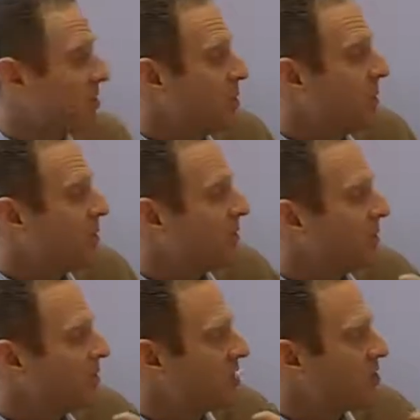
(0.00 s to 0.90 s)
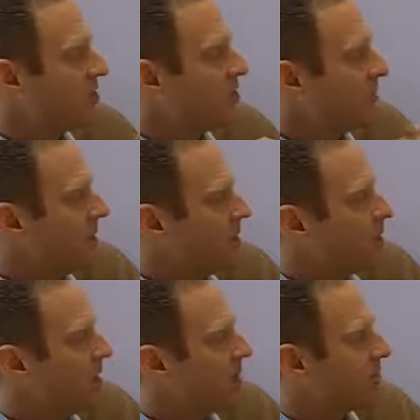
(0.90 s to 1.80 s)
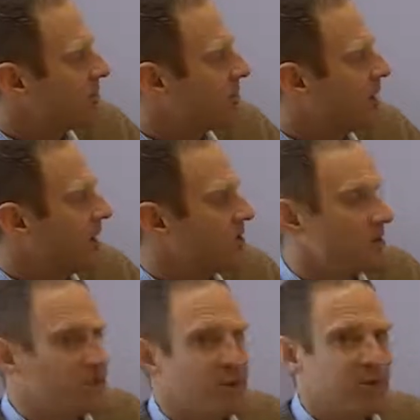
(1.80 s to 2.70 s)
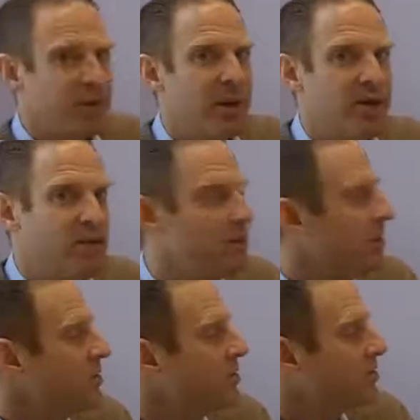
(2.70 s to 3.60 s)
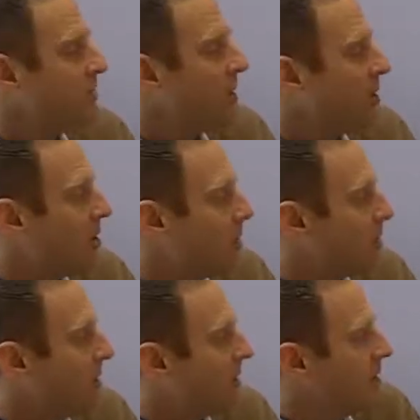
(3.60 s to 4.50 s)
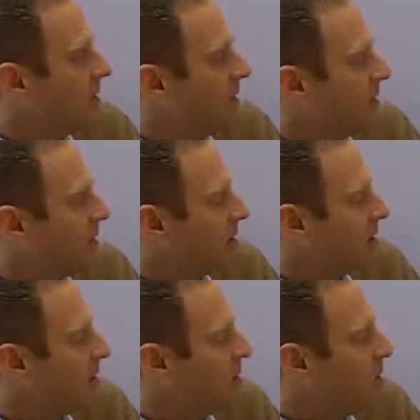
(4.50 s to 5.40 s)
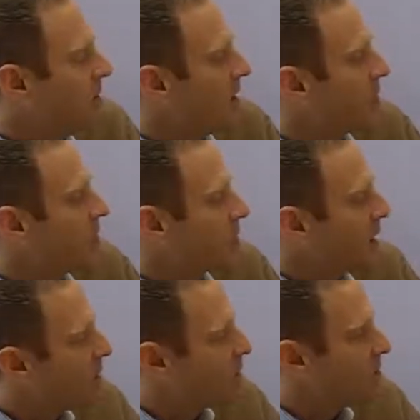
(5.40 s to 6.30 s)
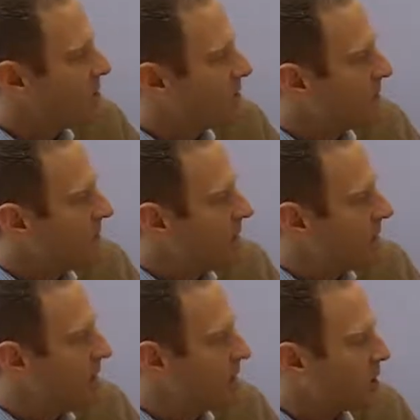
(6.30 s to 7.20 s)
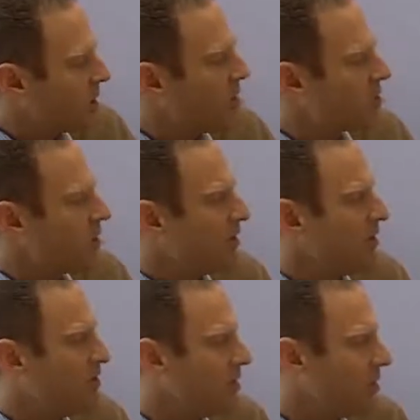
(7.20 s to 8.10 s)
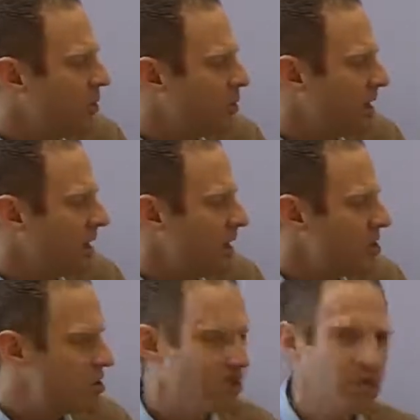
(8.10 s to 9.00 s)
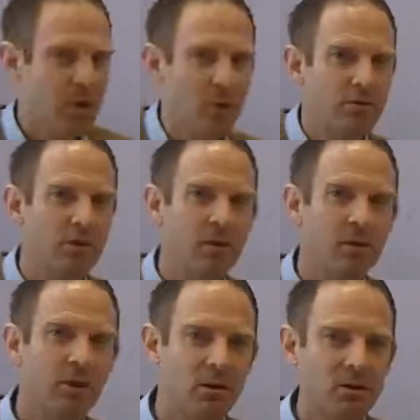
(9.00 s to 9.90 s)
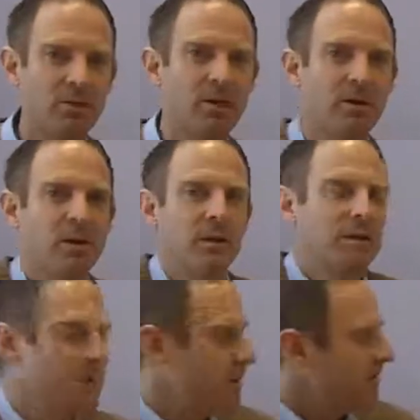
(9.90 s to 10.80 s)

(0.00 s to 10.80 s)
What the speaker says: So you have, for example, we have slight. So slight means small. And you have gradual. Gradual is a slow change, but over a long period.